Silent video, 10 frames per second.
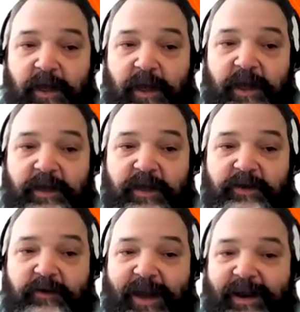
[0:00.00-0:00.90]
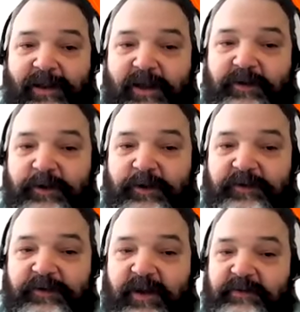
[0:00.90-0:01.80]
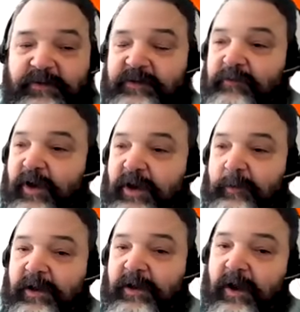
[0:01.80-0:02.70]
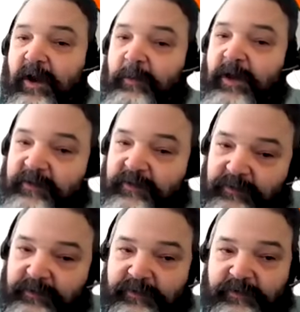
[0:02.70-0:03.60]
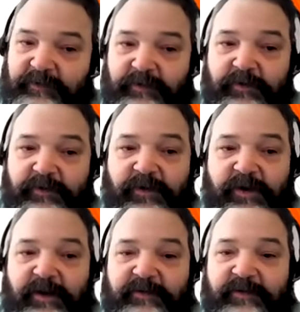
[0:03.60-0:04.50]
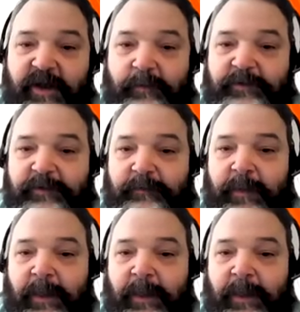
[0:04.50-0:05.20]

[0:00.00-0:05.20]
And then you'll analyze business cases and recommend an automation solution. So those are the next steps.